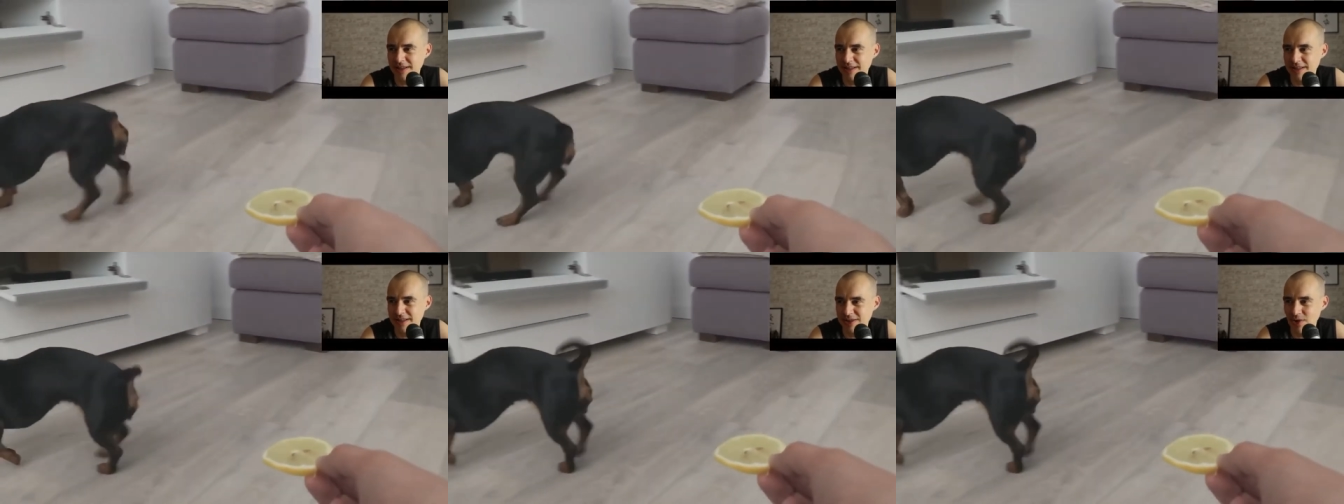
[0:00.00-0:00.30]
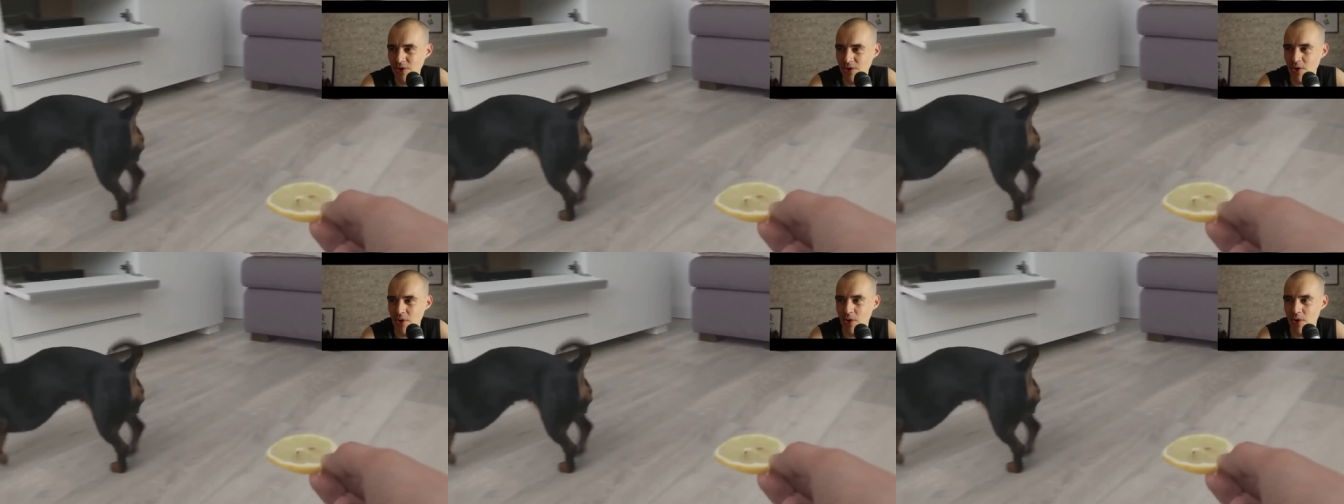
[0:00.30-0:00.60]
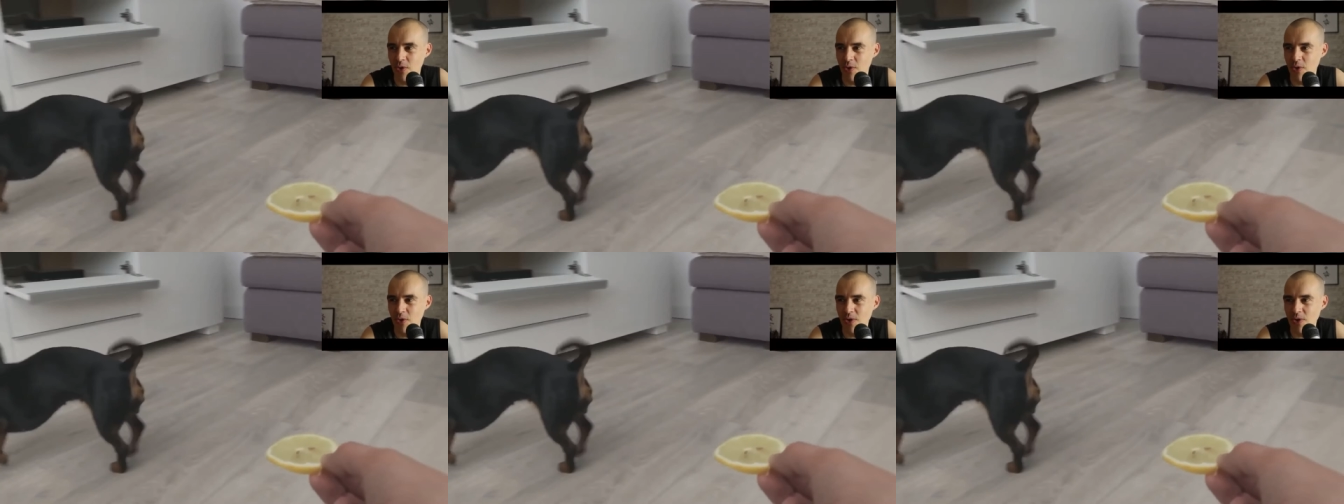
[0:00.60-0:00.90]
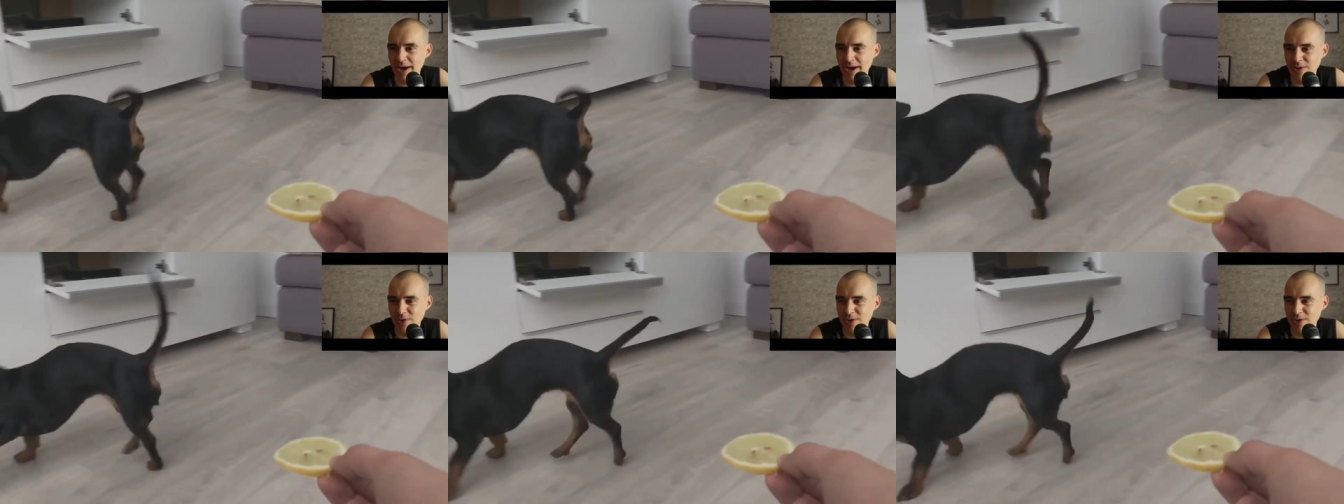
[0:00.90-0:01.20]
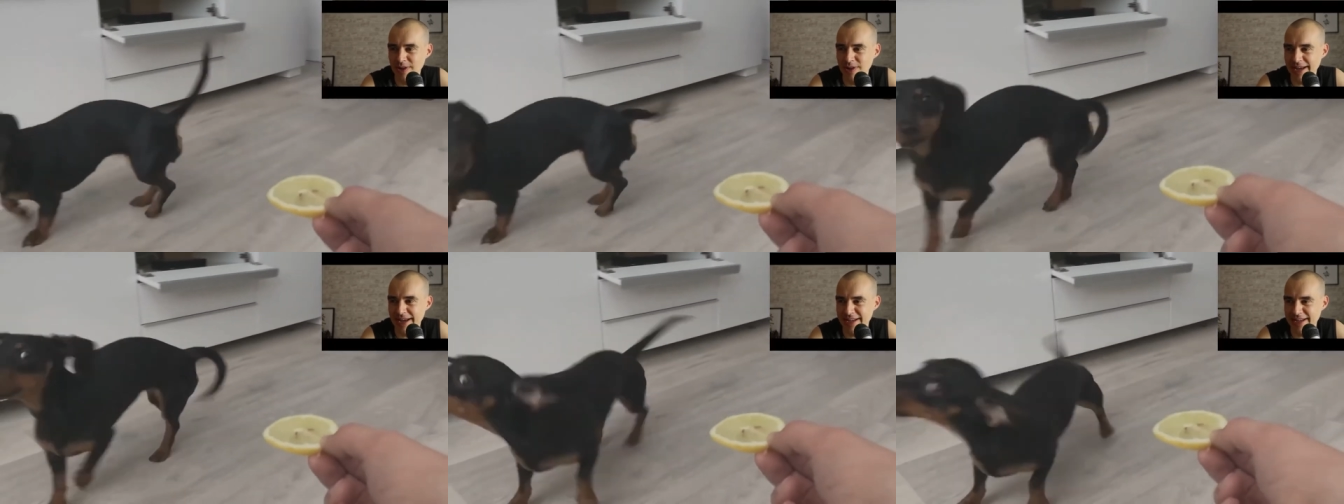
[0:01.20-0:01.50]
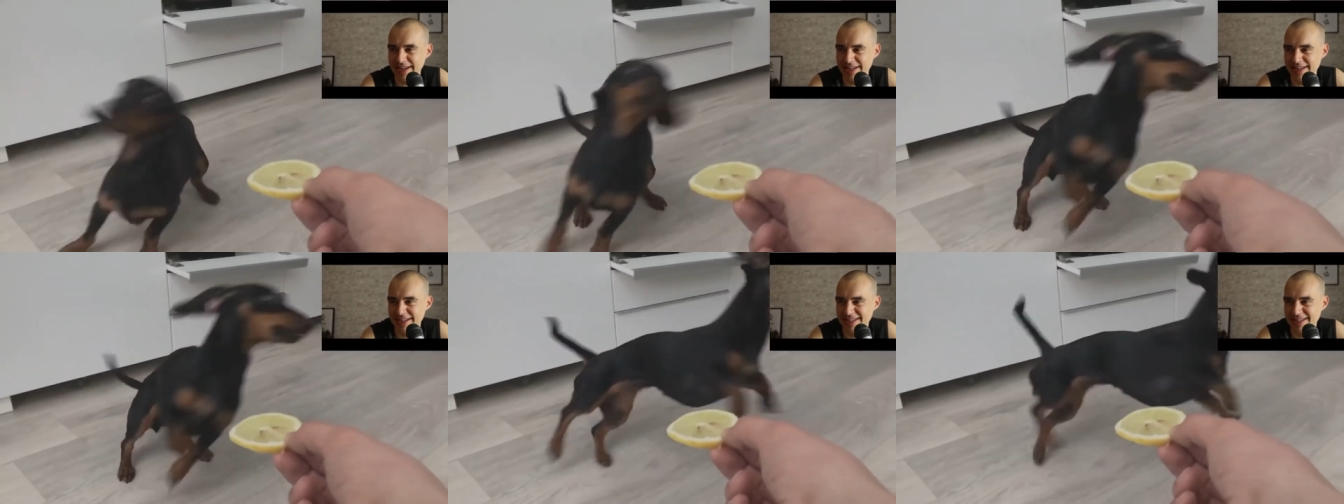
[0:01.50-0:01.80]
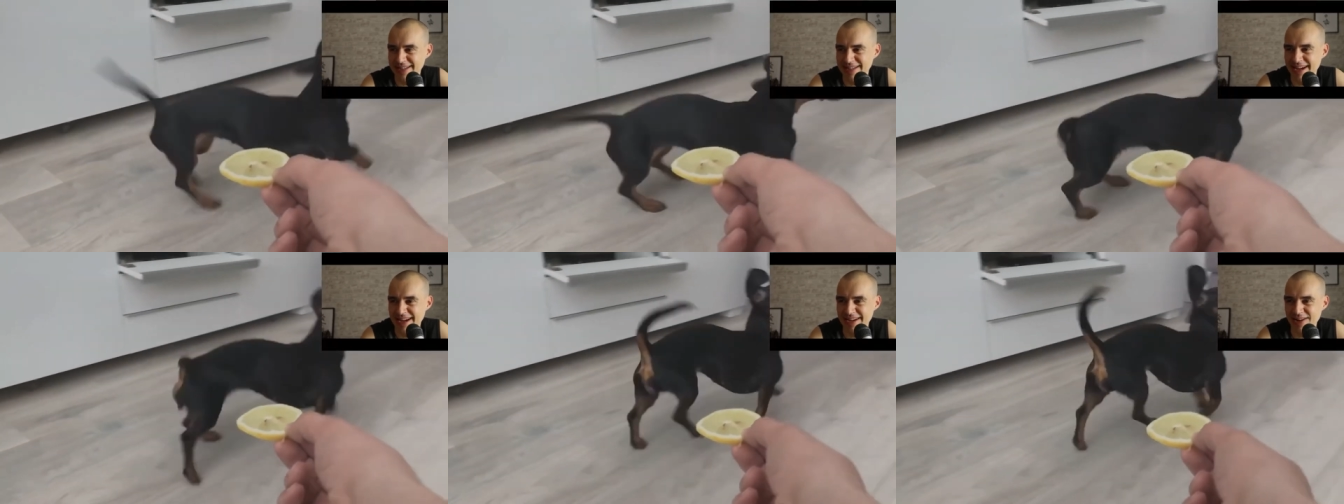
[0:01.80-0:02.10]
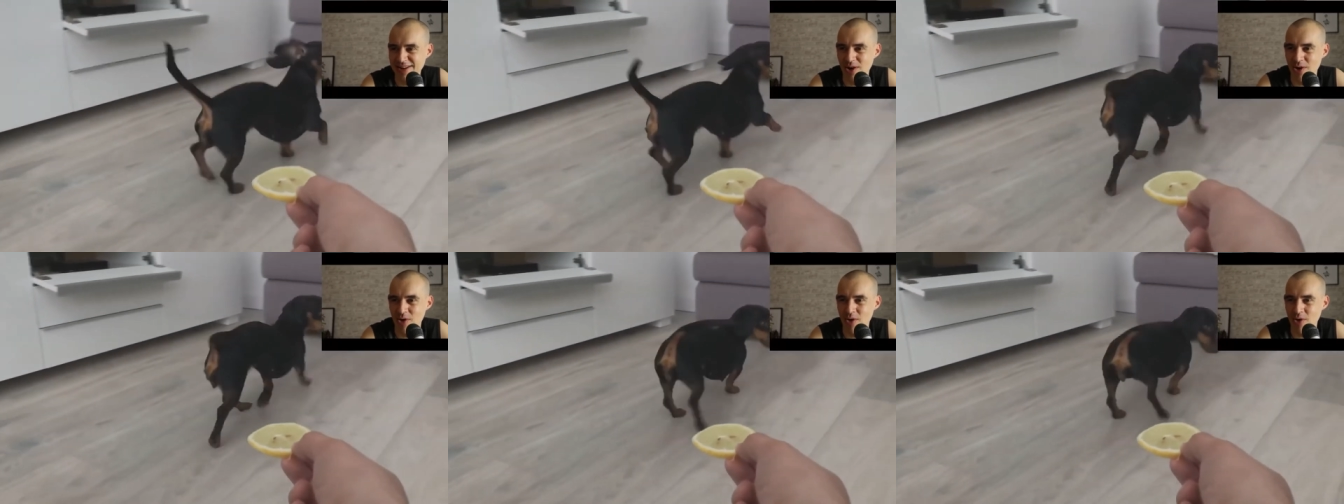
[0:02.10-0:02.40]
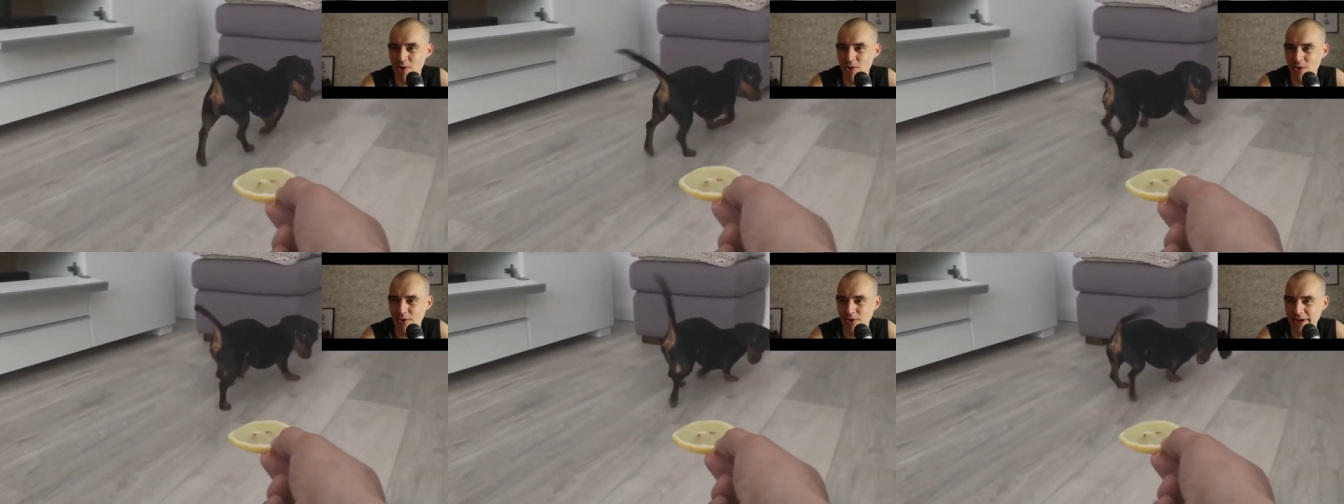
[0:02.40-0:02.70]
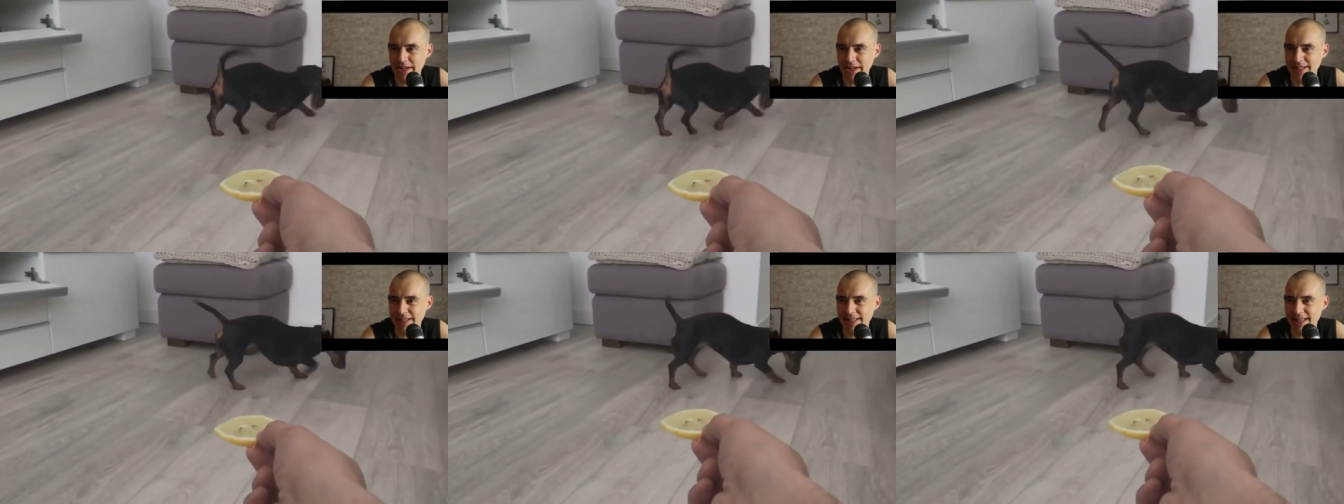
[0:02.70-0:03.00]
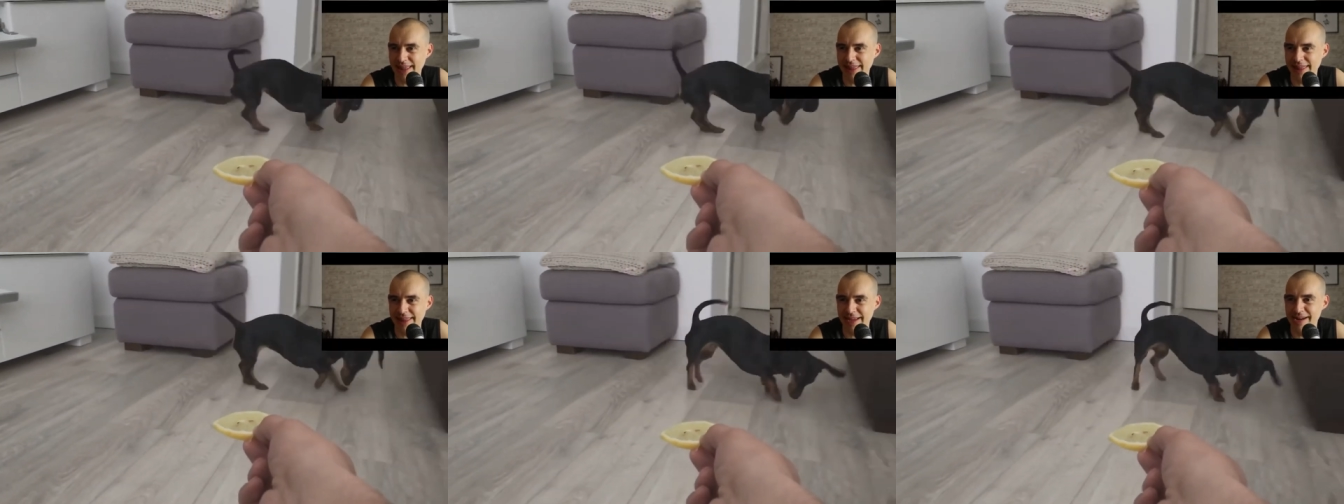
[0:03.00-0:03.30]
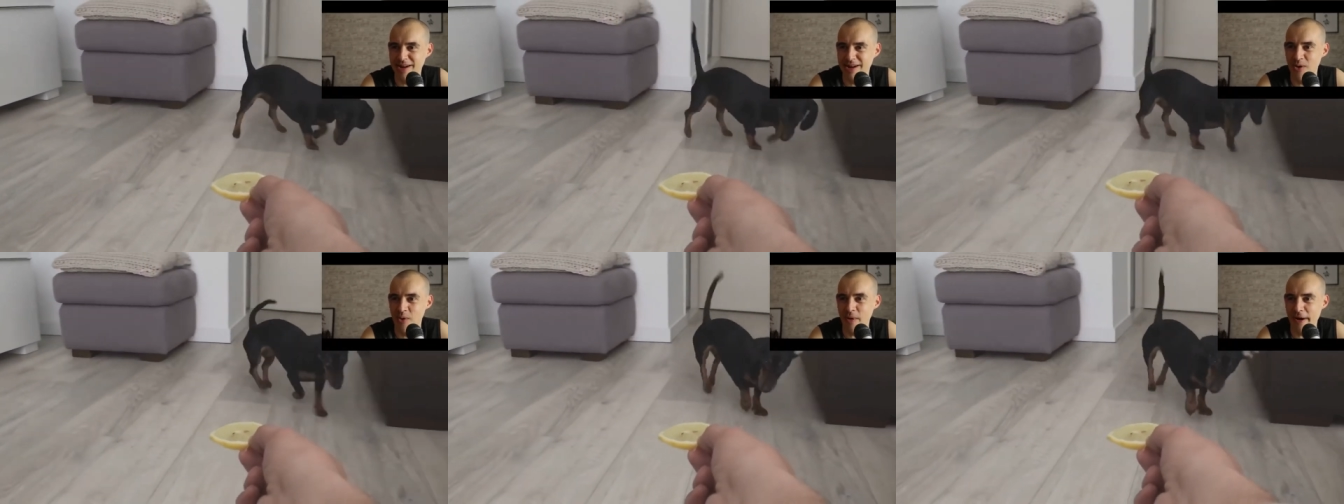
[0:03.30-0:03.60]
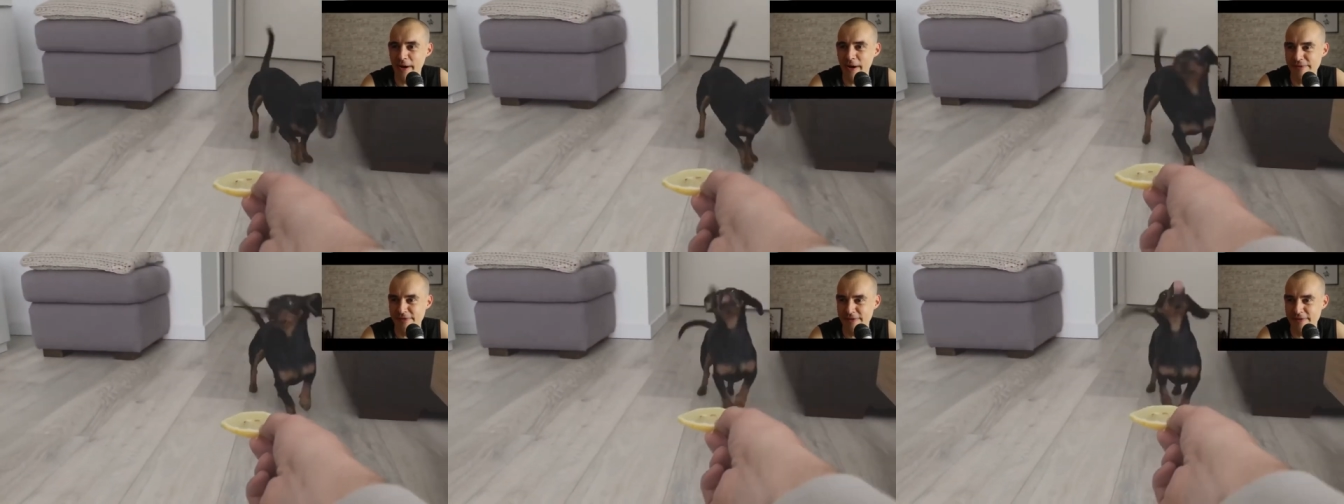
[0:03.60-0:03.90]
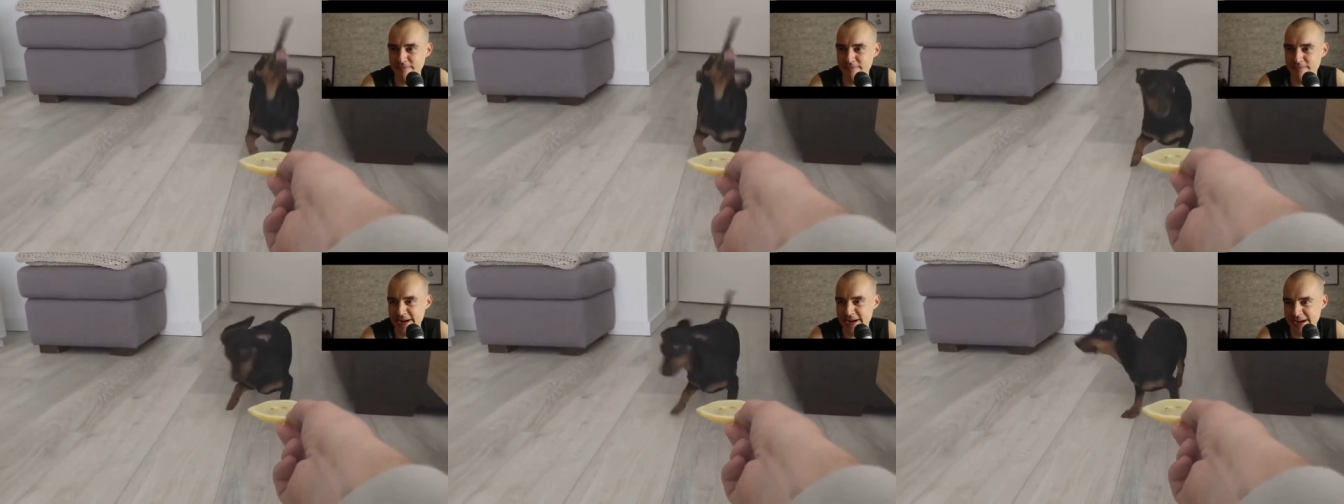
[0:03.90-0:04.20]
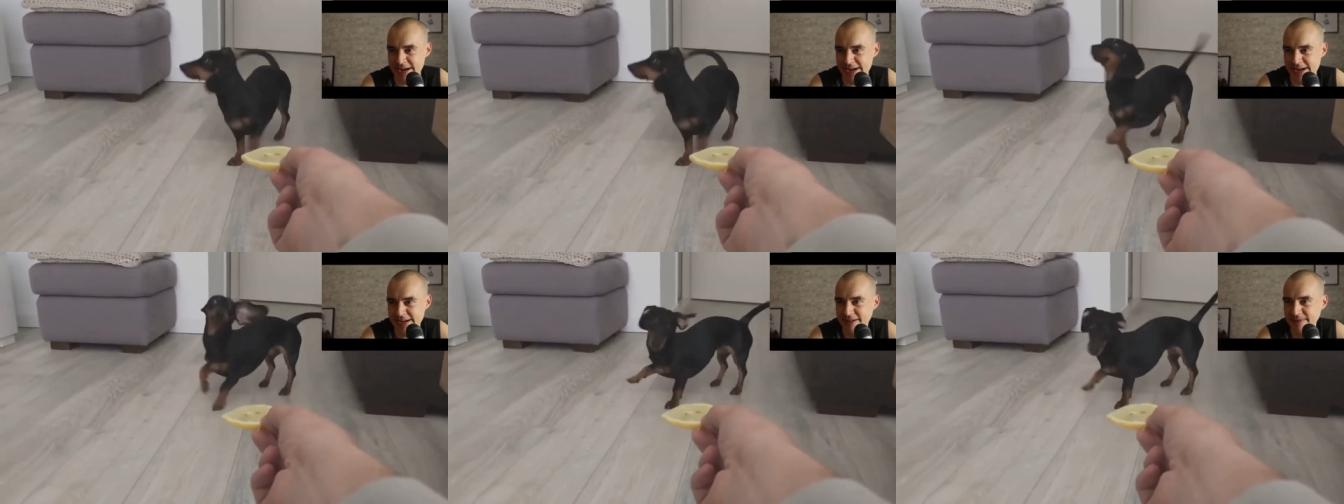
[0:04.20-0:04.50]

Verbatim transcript: No, I don't like it. No, get that thing away from me.